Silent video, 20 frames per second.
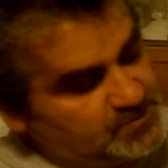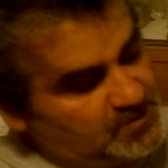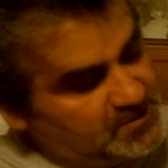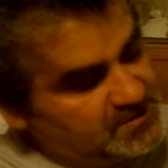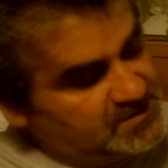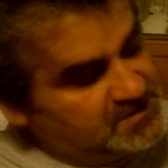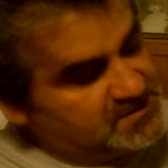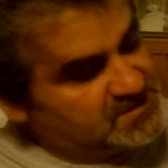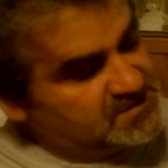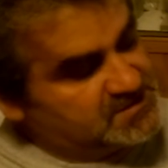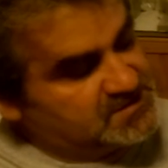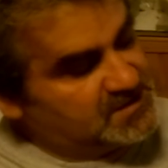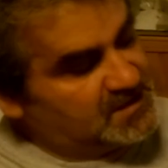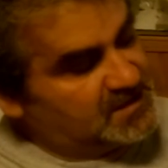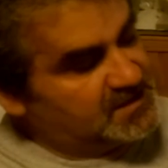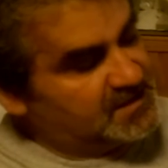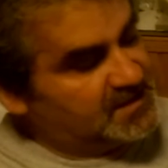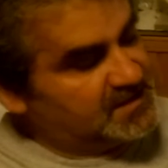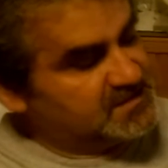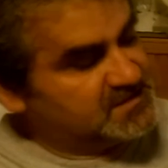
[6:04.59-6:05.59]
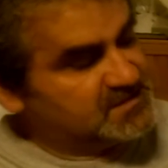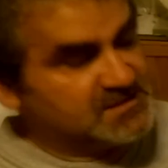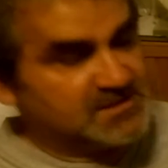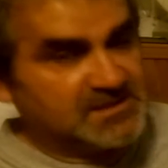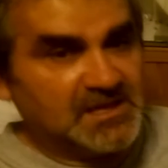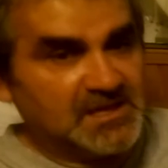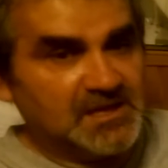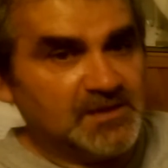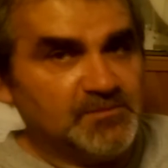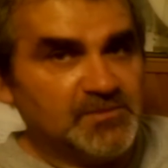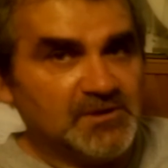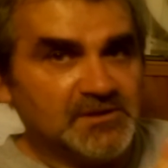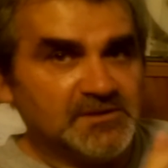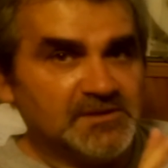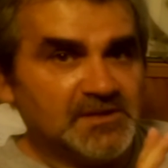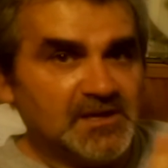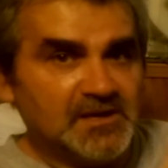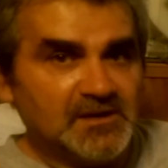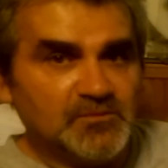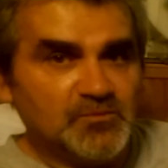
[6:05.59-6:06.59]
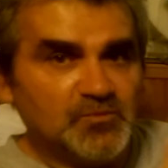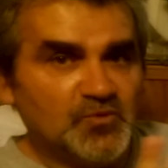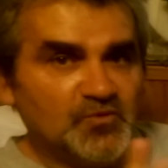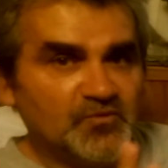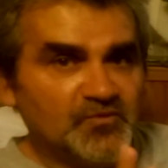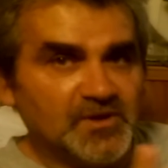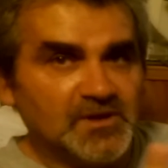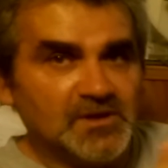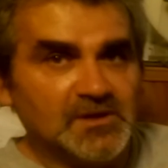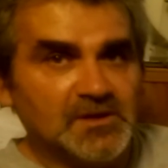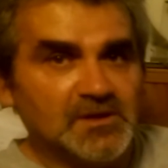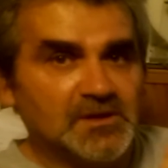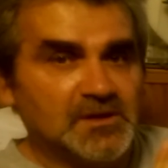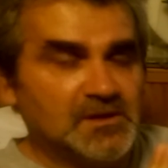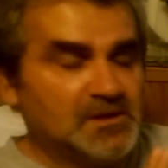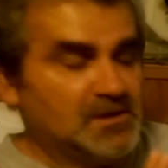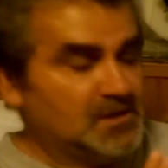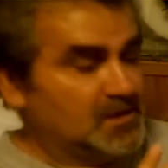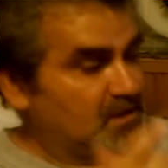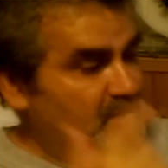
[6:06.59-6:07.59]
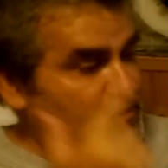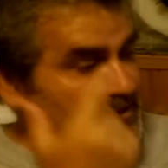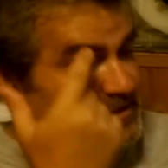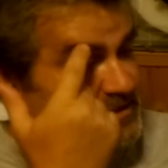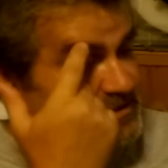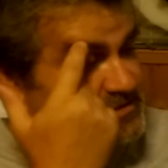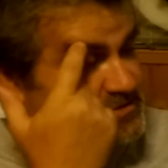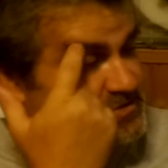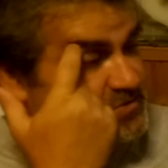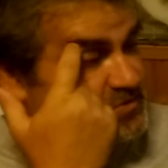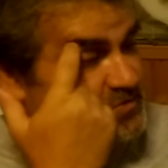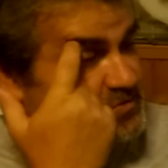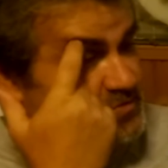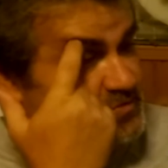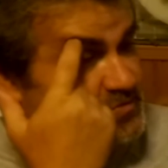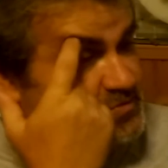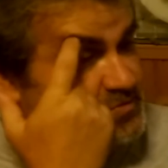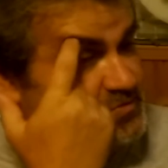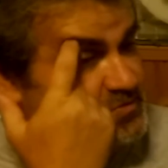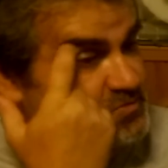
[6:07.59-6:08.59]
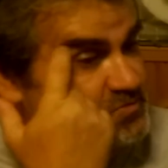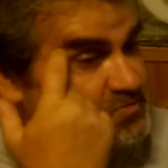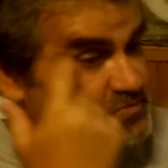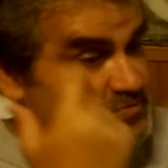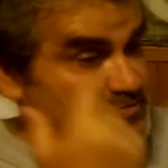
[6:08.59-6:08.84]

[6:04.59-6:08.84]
vortexes are not stable, they are moving. So